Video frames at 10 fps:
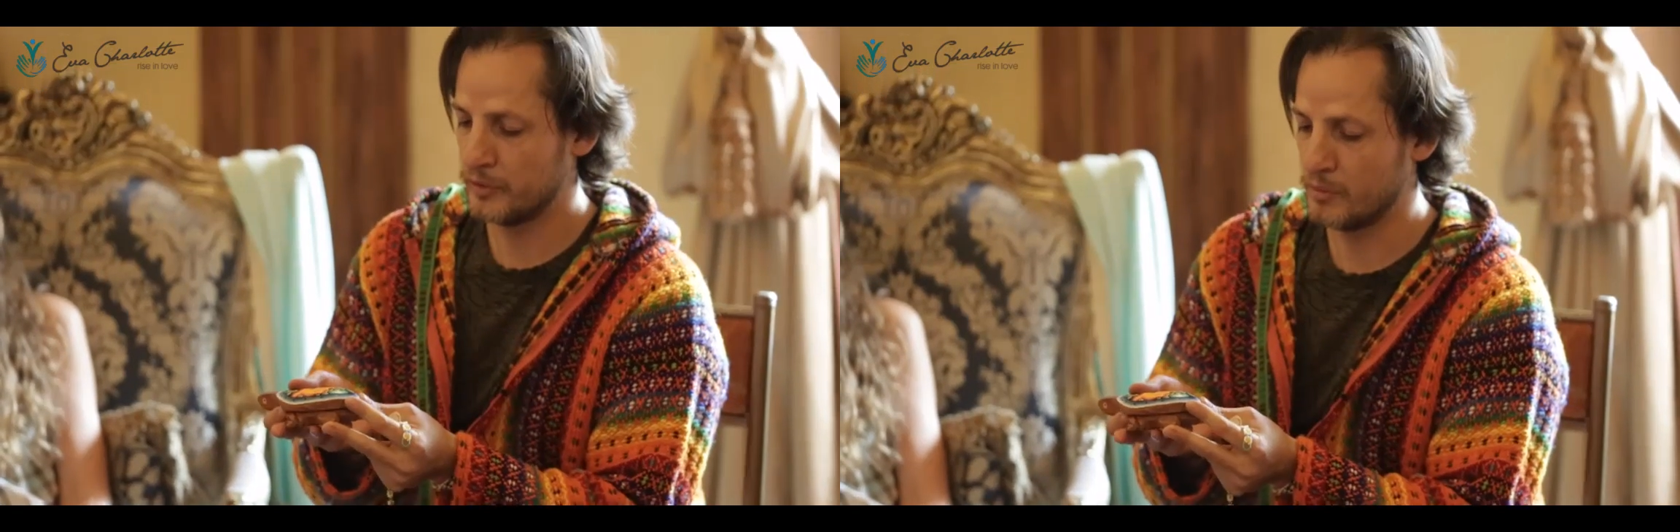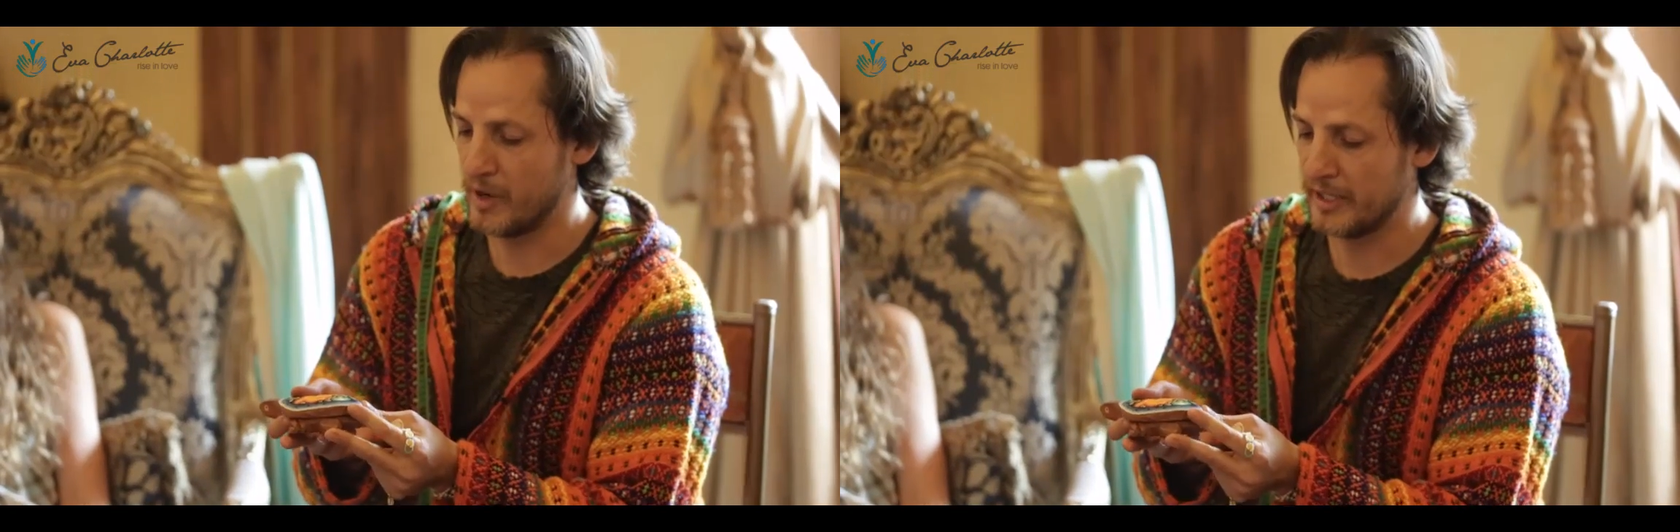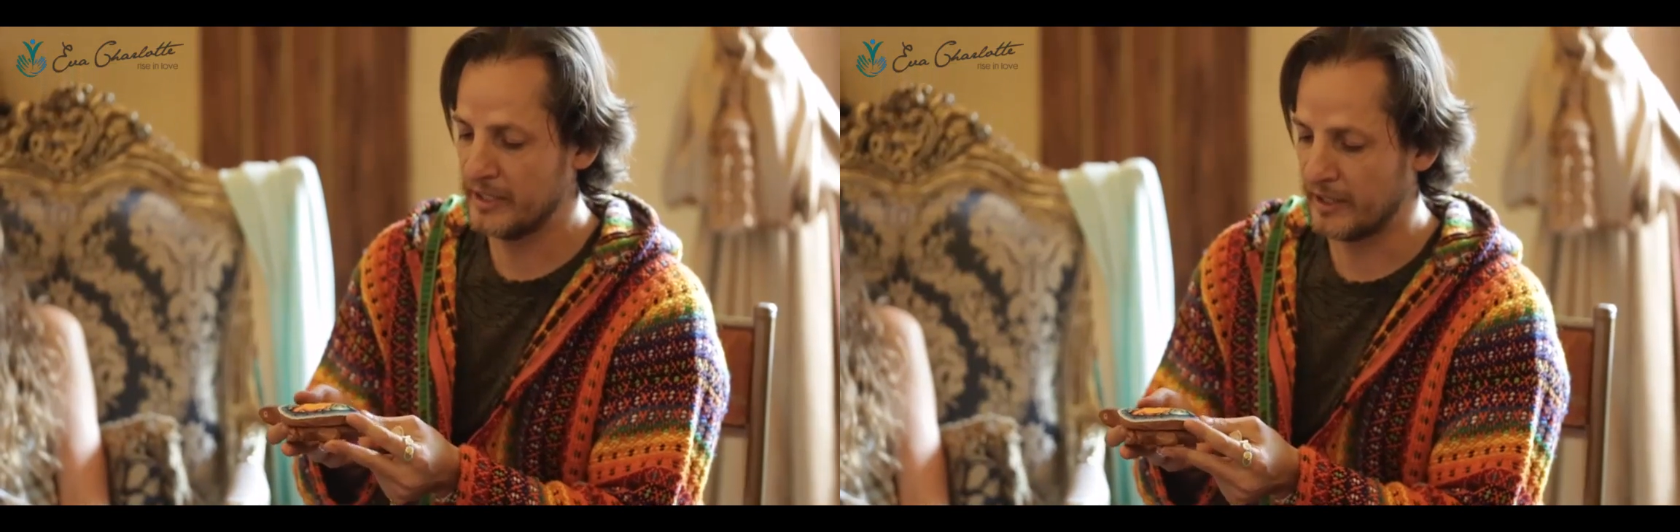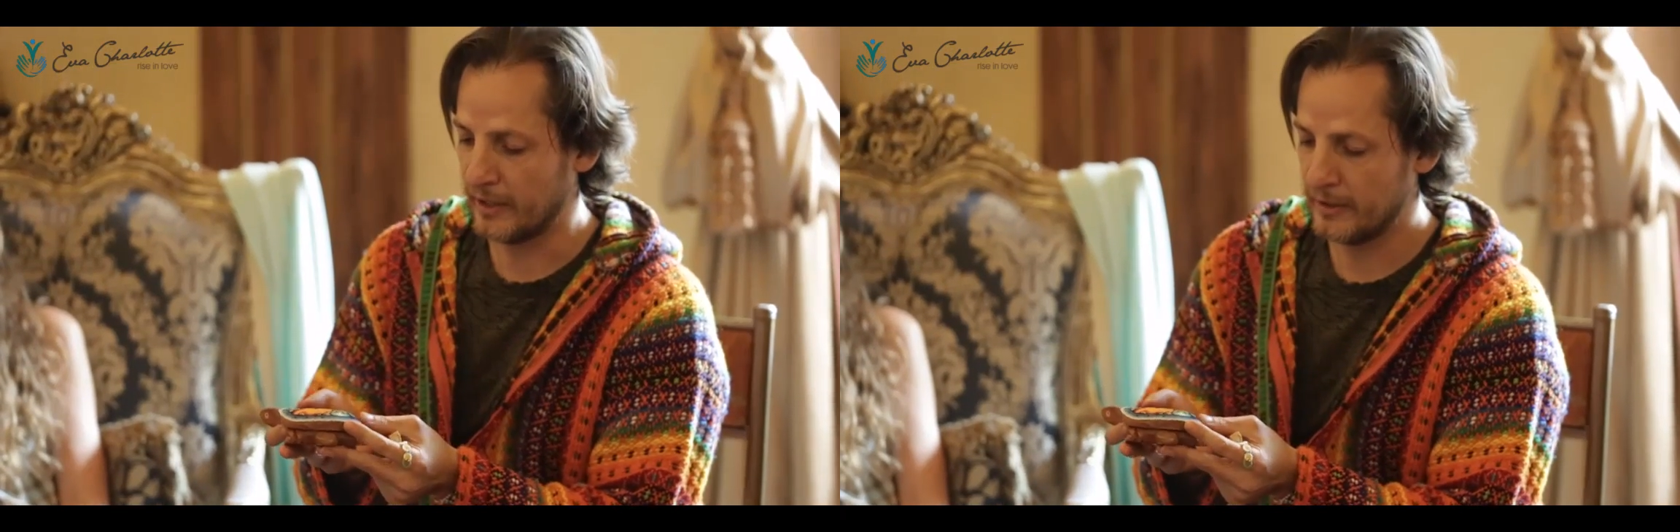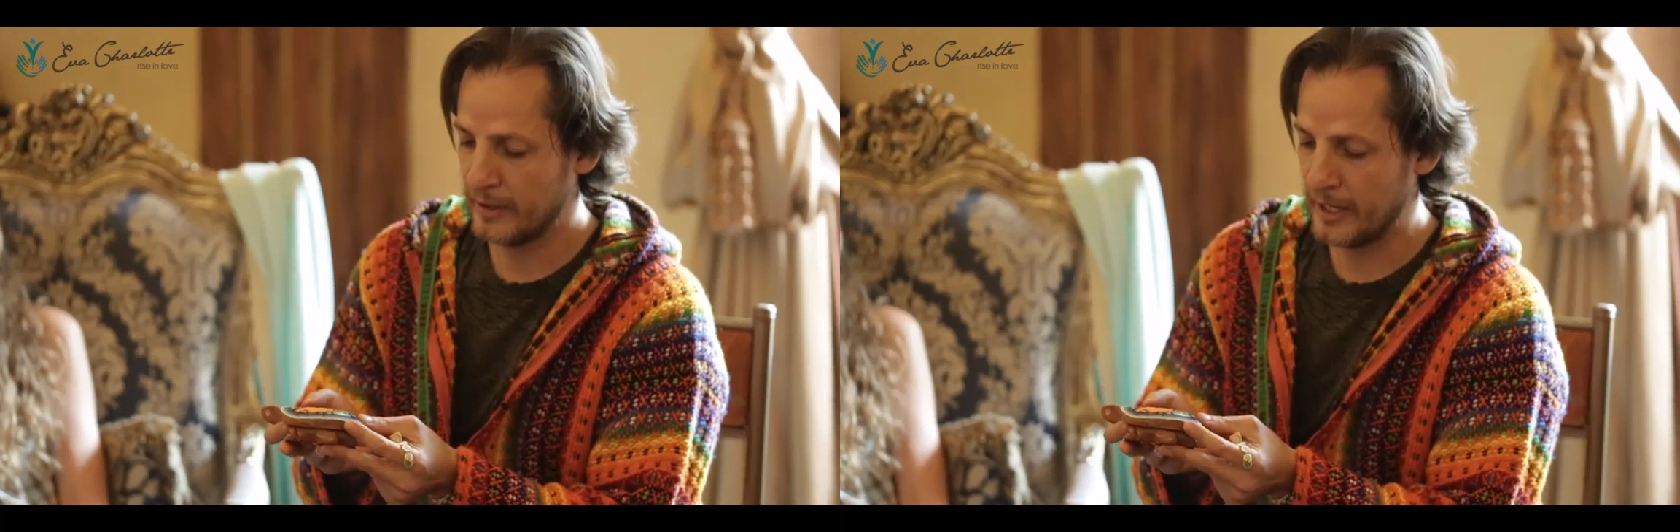to
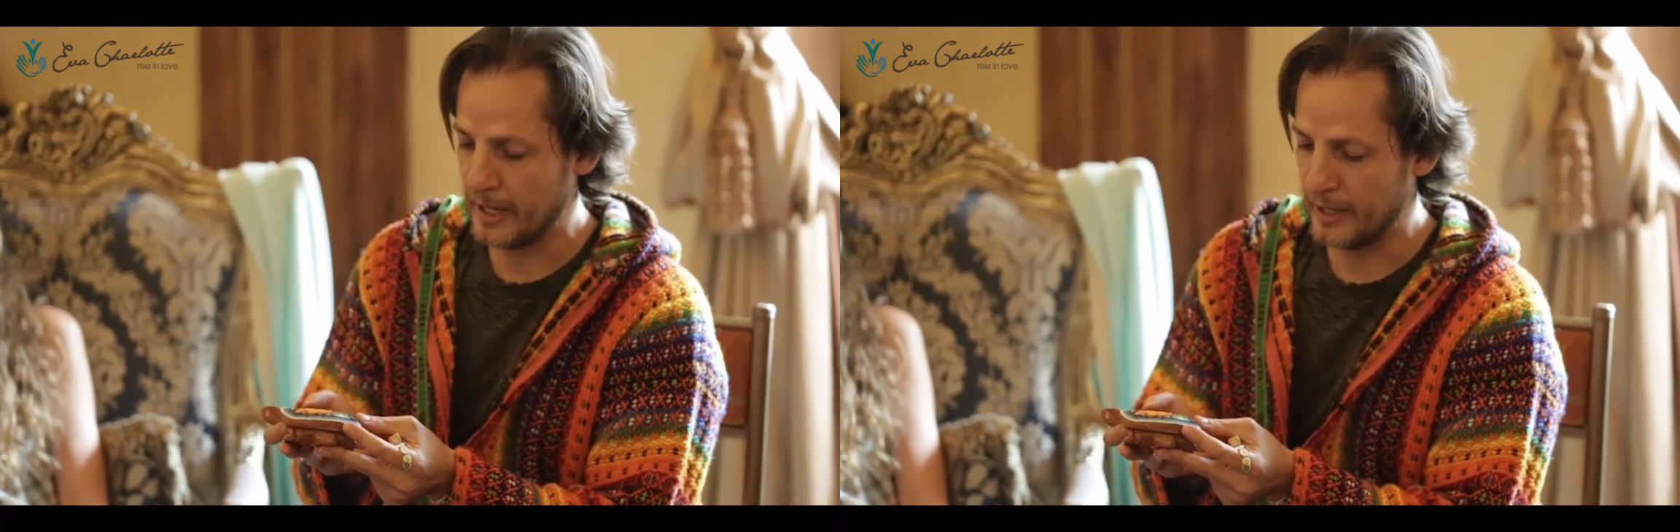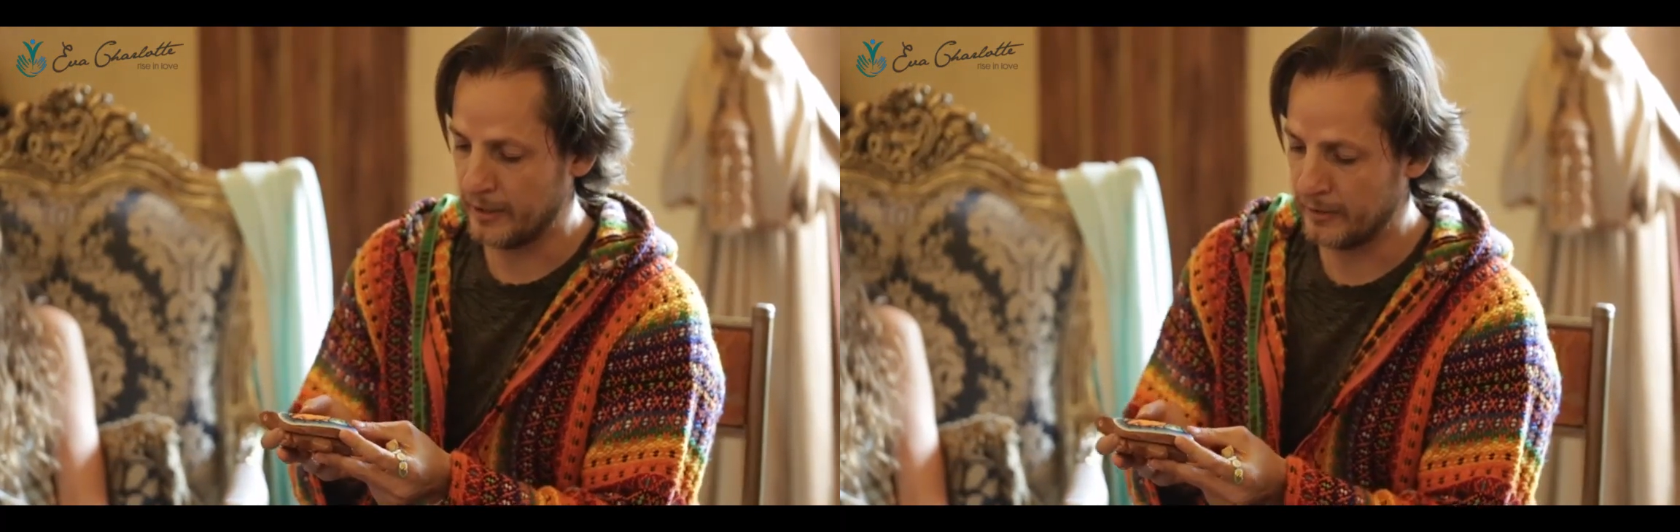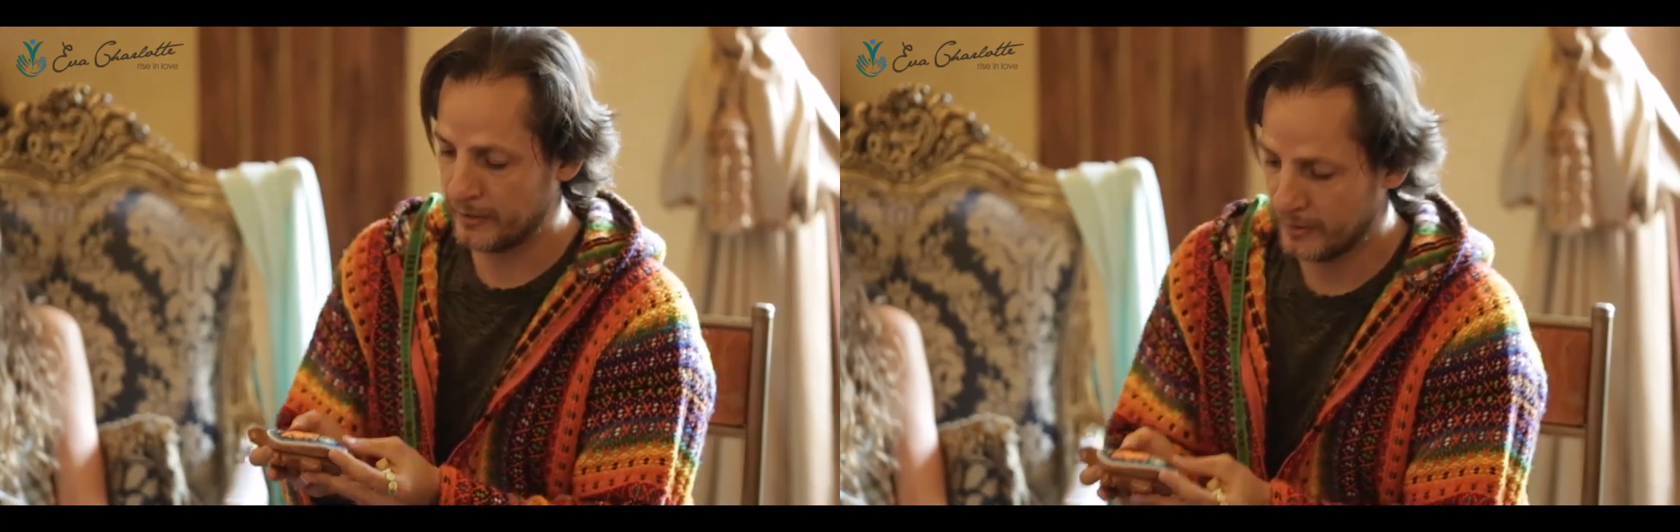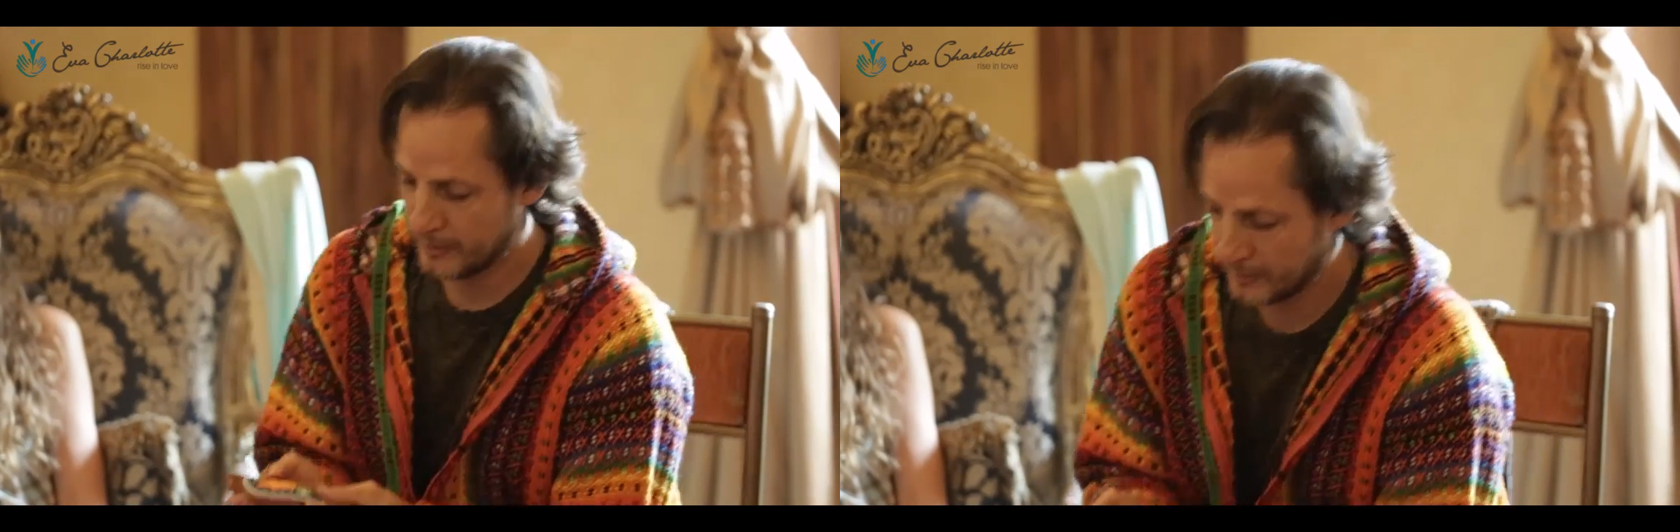Maria. And